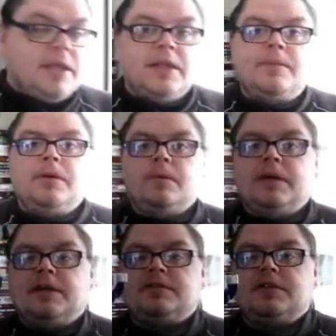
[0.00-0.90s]
put
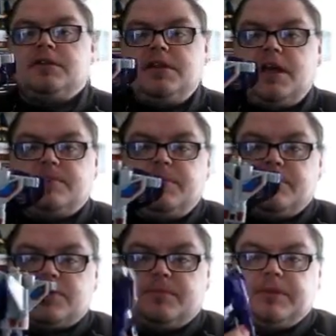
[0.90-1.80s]
away, so yeah, it's pretty
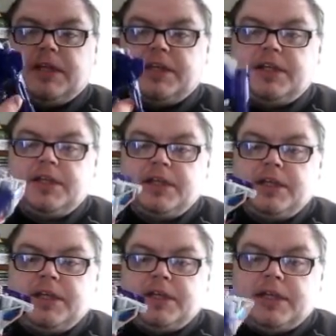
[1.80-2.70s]
much complete.
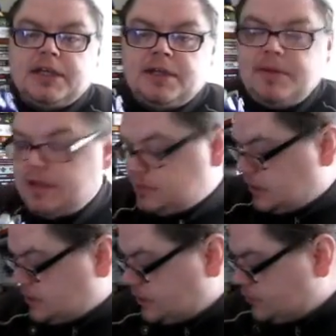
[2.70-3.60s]
Yeah, so
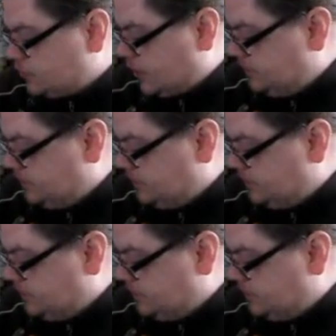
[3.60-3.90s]
that's Astrotrain.